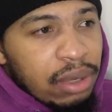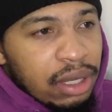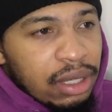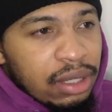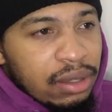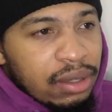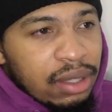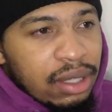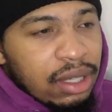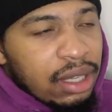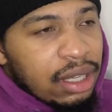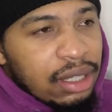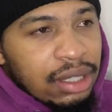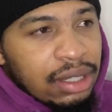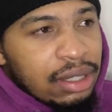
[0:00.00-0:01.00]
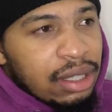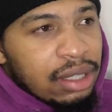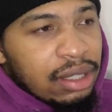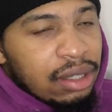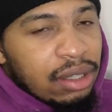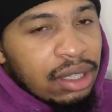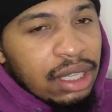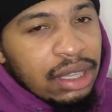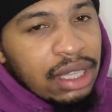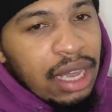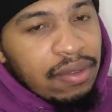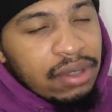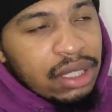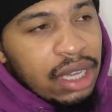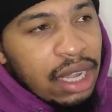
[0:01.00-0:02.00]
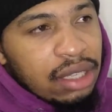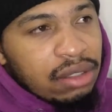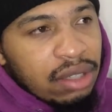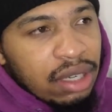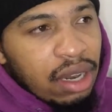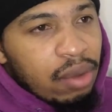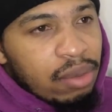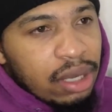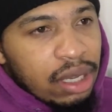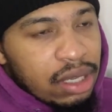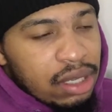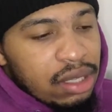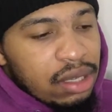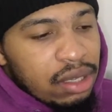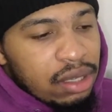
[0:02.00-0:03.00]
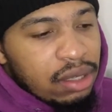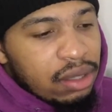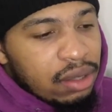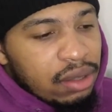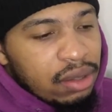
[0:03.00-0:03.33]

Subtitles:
but it just doesn't look like they have a chance right now because of the